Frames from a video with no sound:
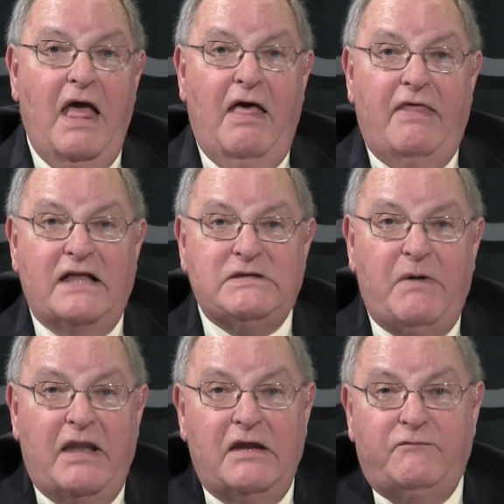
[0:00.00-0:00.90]
That's
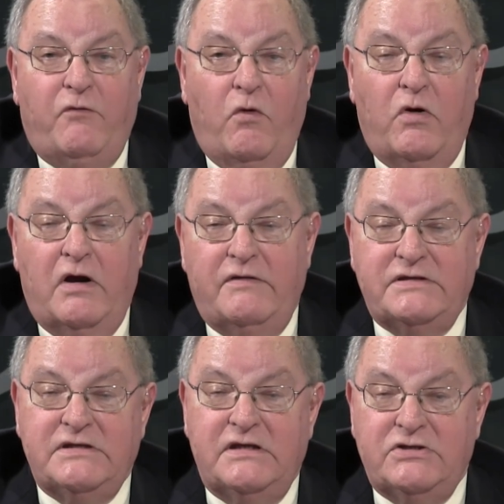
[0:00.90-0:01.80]
about it for
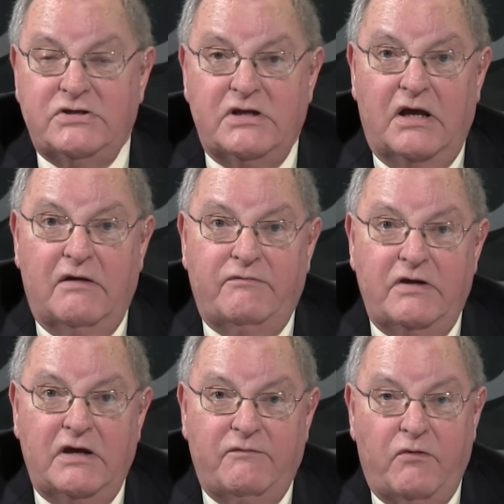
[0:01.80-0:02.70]
this edition of
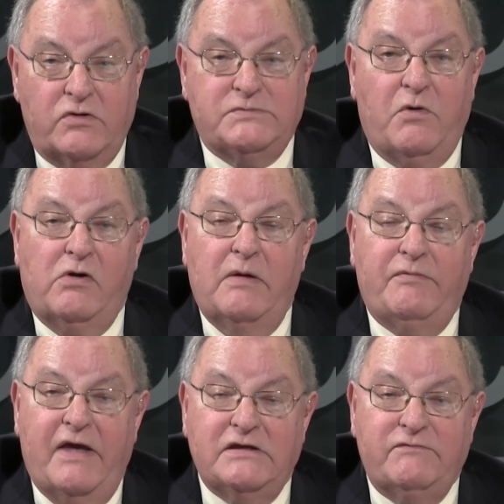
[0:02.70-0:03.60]
the Focus program.
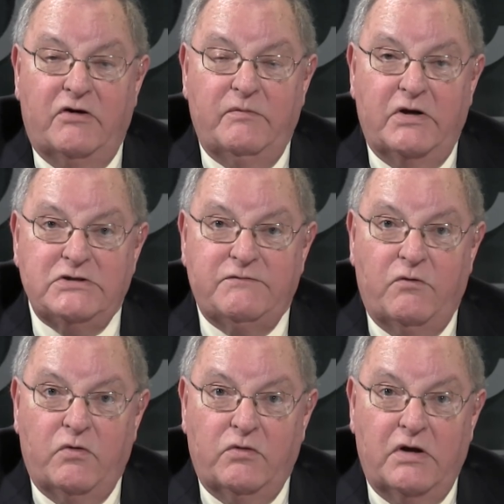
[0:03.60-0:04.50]
Thanks very much
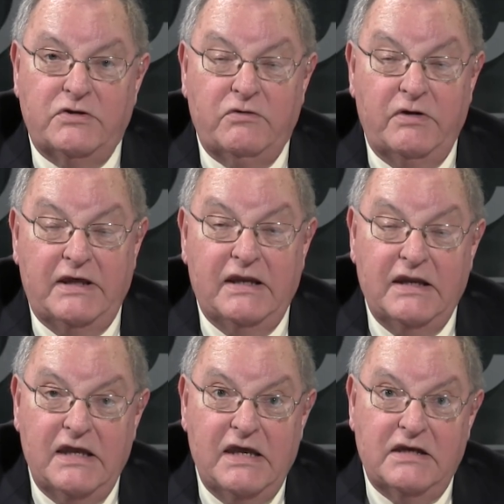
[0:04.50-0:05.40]
for tuning in.
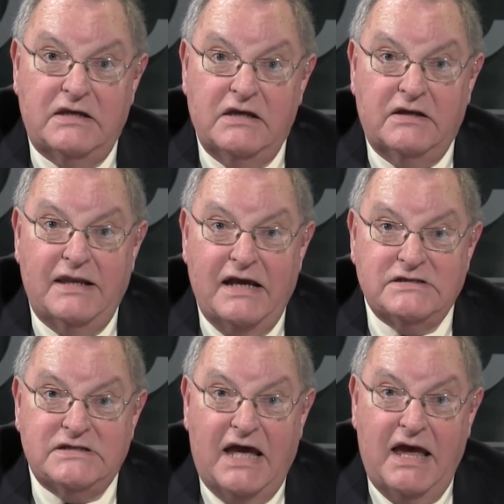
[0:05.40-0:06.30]
Till
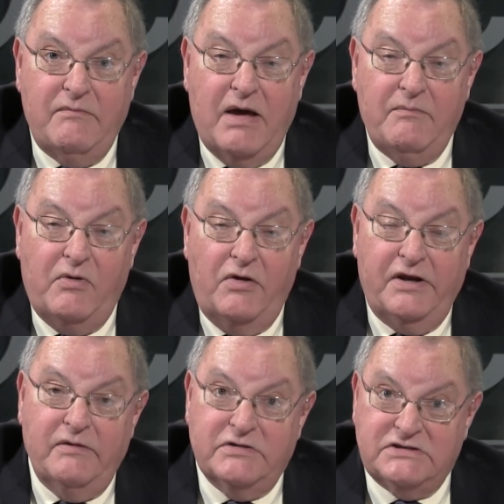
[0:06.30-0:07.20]
next time, I'm Paul Dingeman.